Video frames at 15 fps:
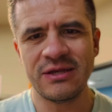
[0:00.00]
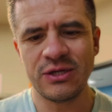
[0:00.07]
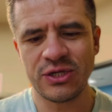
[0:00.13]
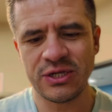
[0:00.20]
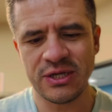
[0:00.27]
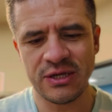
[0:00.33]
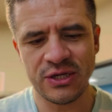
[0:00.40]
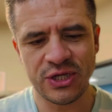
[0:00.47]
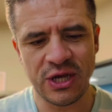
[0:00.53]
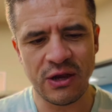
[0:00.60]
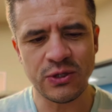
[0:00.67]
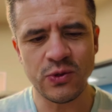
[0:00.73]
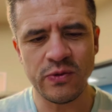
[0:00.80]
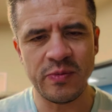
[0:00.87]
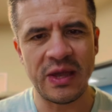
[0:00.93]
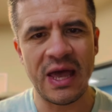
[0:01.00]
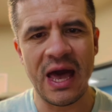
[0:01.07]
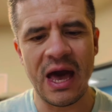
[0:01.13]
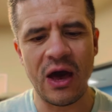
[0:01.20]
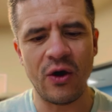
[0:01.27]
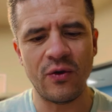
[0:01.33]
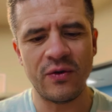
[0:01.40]
shares with me
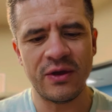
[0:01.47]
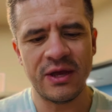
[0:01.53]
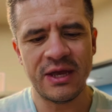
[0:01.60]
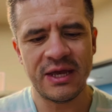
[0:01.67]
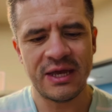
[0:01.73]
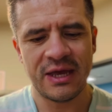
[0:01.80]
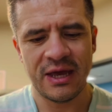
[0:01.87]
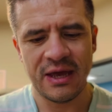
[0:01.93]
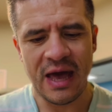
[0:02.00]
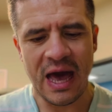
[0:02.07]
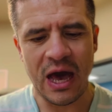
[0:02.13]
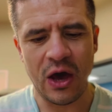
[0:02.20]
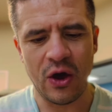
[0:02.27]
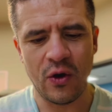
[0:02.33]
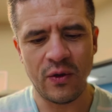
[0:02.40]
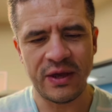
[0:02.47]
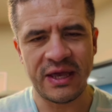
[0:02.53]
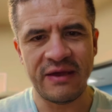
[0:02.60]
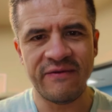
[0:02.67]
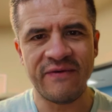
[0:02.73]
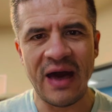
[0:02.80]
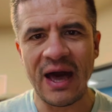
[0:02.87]
how
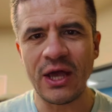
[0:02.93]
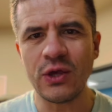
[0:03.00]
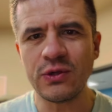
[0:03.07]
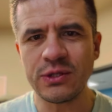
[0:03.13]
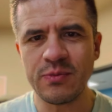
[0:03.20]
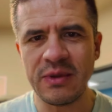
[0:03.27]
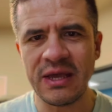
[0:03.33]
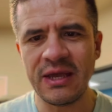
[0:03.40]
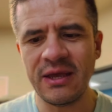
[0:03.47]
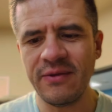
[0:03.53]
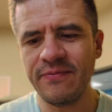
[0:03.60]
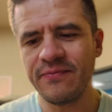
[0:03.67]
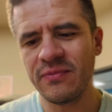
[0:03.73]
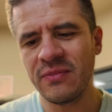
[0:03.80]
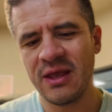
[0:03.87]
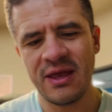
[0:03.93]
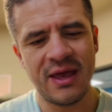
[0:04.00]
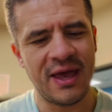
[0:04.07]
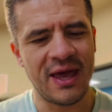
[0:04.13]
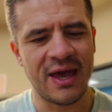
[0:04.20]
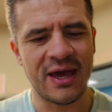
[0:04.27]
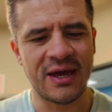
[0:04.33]
he values me
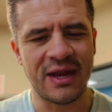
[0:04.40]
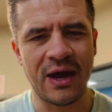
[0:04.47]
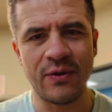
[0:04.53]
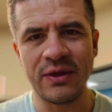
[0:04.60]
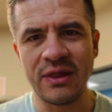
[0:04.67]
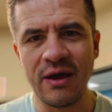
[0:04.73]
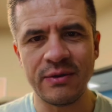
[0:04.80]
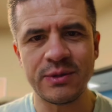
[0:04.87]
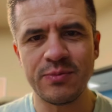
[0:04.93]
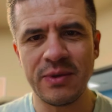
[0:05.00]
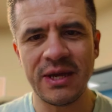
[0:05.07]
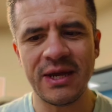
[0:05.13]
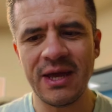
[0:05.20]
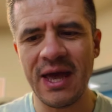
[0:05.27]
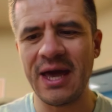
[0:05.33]
and how he loves me.